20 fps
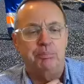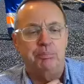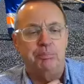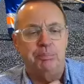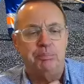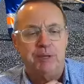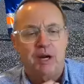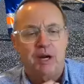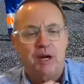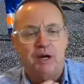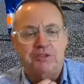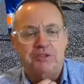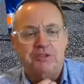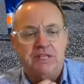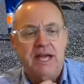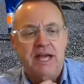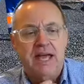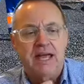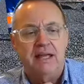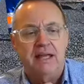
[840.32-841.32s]
gonna kind of
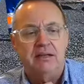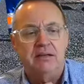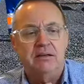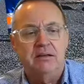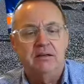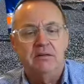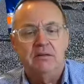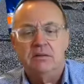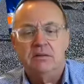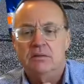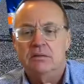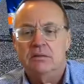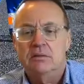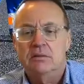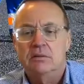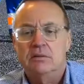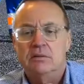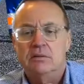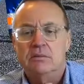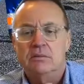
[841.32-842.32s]
add on to that
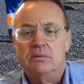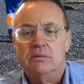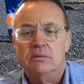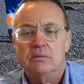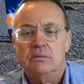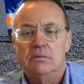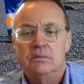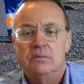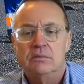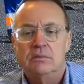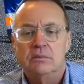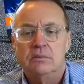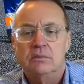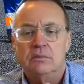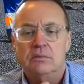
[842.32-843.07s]
because we get that